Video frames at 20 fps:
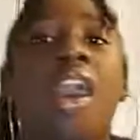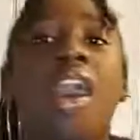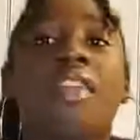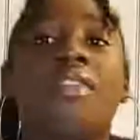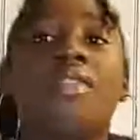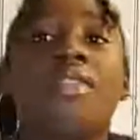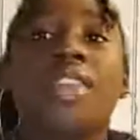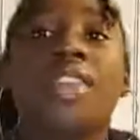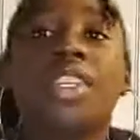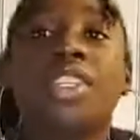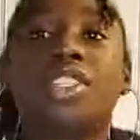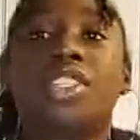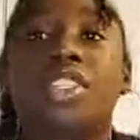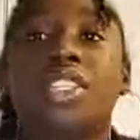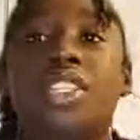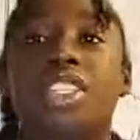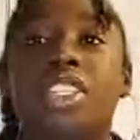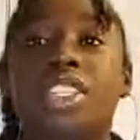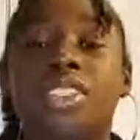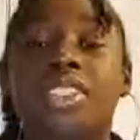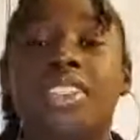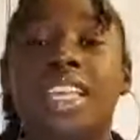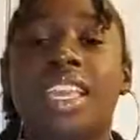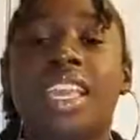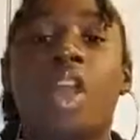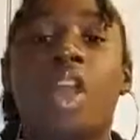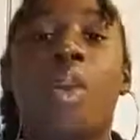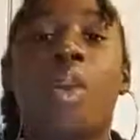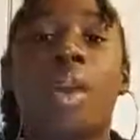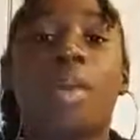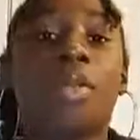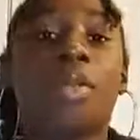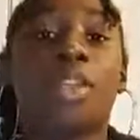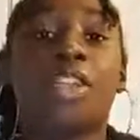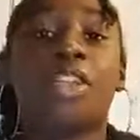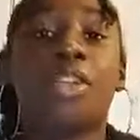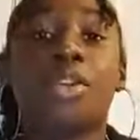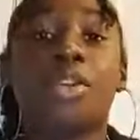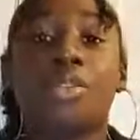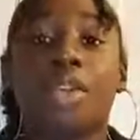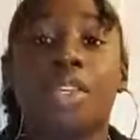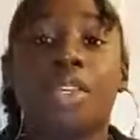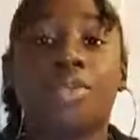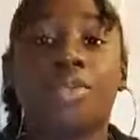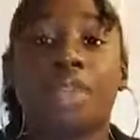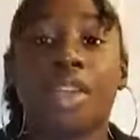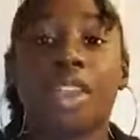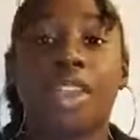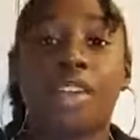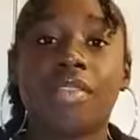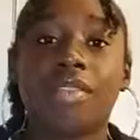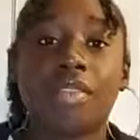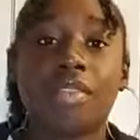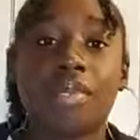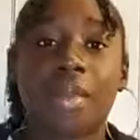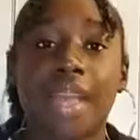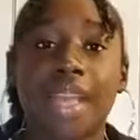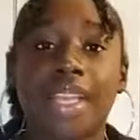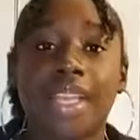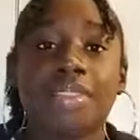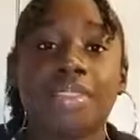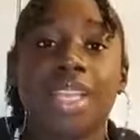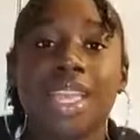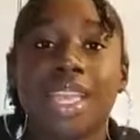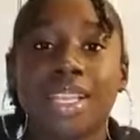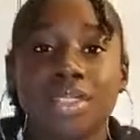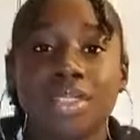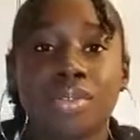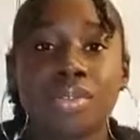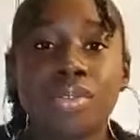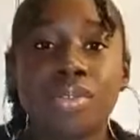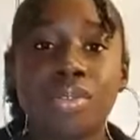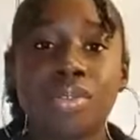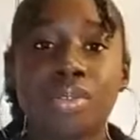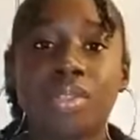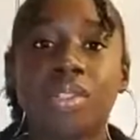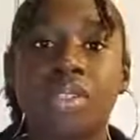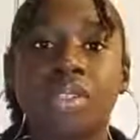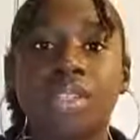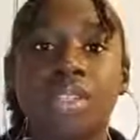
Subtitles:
eventually just say, I'm going to know this right off the bat. It's like school.